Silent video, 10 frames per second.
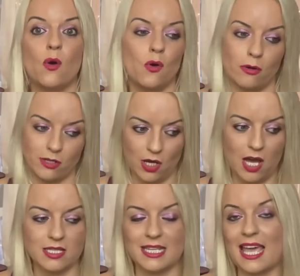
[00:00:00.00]
or you
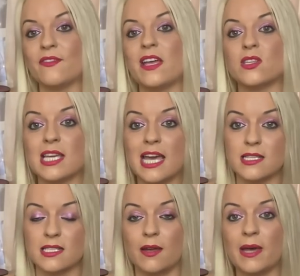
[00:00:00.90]
aren't together and you take
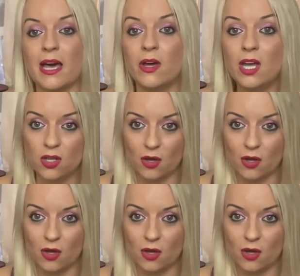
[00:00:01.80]
this time out,